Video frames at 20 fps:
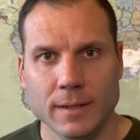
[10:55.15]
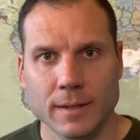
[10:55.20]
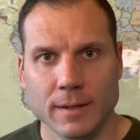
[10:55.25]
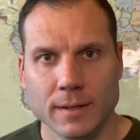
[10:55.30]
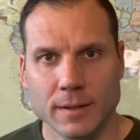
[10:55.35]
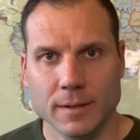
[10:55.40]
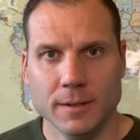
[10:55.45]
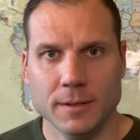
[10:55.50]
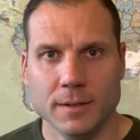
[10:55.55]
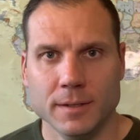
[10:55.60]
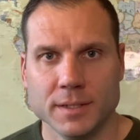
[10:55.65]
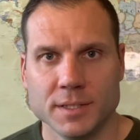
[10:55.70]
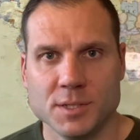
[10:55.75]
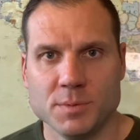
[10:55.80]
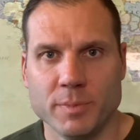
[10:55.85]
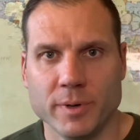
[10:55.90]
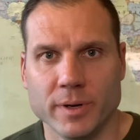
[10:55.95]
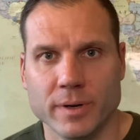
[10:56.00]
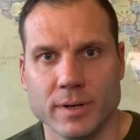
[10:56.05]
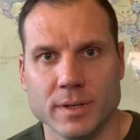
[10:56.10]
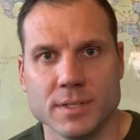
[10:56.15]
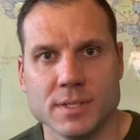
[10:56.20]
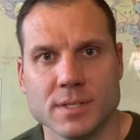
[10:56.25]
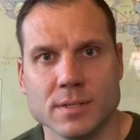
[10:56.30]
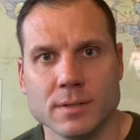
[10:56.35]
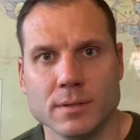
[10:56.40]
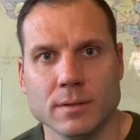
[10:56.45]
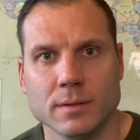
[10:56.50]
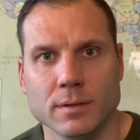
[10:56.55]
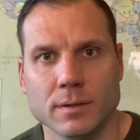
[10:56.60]
uh,
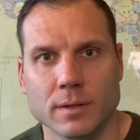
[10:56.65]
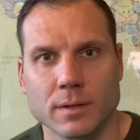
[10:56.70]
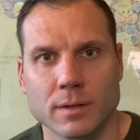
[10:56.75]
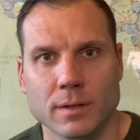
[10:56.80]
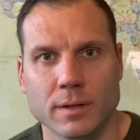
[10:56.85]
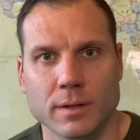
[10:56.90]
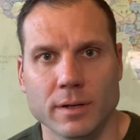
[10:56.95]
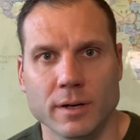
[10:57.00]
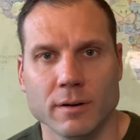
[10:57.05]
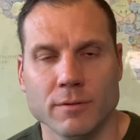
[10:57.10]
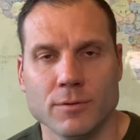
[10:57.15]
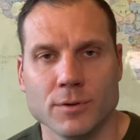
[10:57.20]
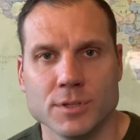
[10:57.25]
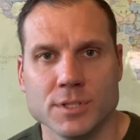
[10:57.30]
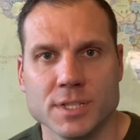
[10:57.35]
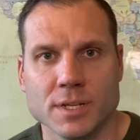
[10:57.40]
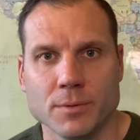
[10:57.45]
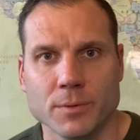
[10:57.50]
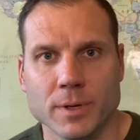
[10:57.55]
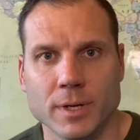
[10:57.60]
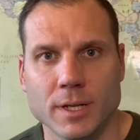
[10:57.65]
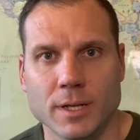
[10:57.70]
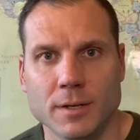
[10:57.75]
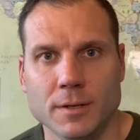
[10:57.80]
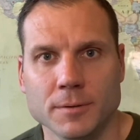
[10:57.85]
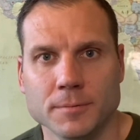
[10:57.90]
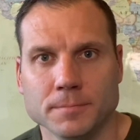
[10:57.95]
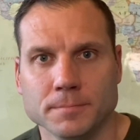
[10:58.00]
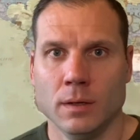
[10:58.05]
experience in the Air Force that we need.